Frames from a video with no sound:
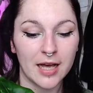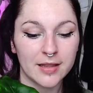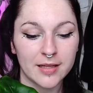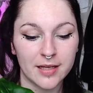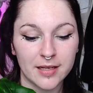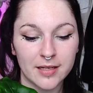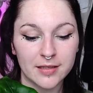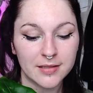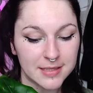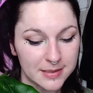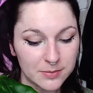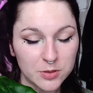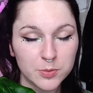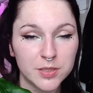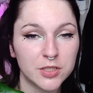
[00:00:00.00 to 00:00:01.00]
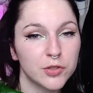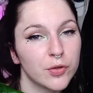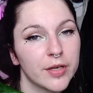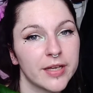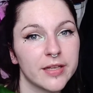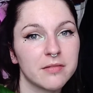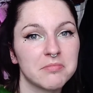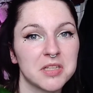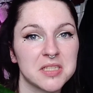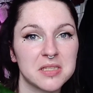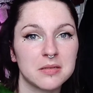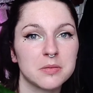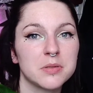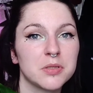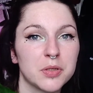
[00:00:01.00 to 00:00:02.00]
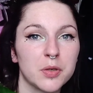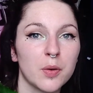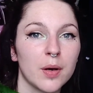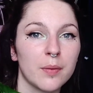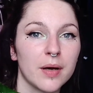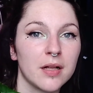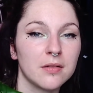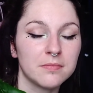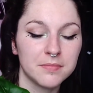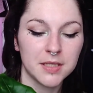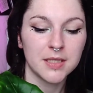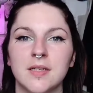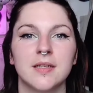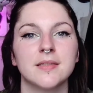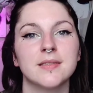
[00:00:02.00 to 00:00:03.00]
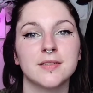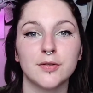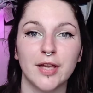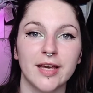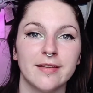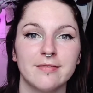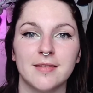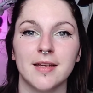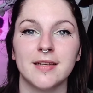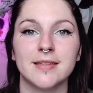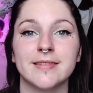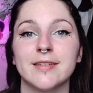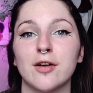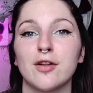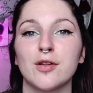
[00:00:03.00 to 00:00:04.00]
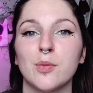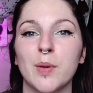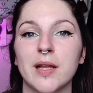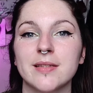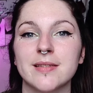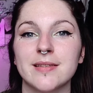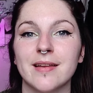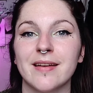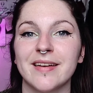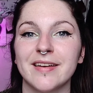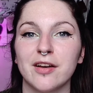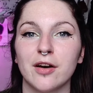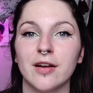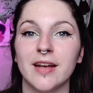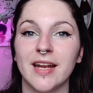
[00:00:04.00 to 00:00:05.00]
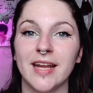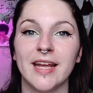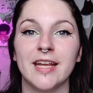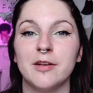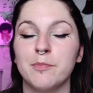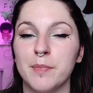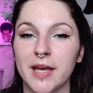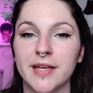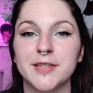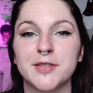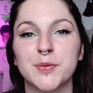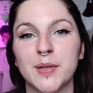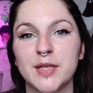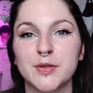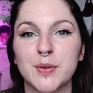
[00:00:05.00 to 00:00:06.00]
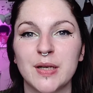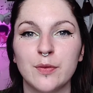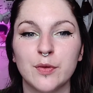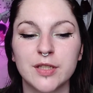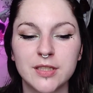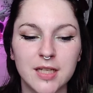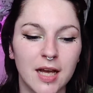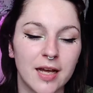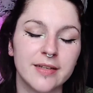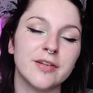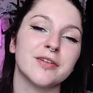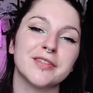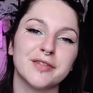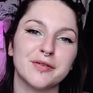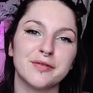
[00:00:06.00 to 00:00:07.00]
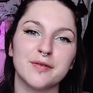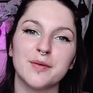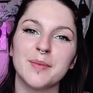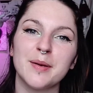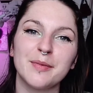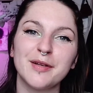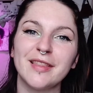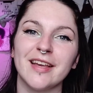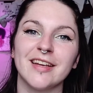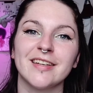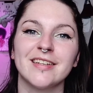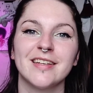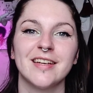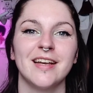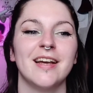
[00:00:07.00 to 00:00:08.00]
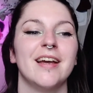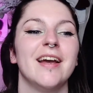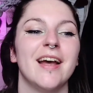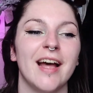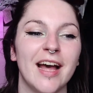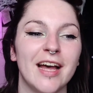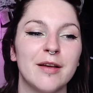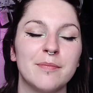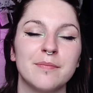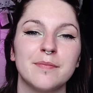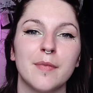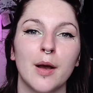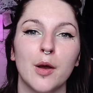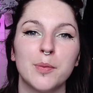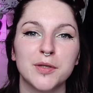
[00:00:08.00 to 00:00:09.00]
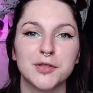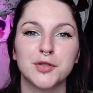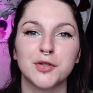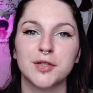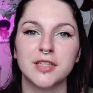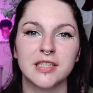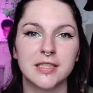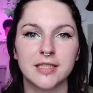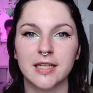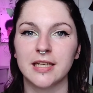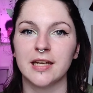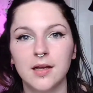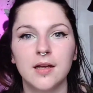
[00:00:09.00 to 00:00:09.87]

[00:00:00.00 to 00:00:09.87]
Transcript: And they seem to be enjoying it. They seem to be doing quite well. So yeah, that is all the plants that I got in May 2021, and also for my birthday. I hope you enjoyed.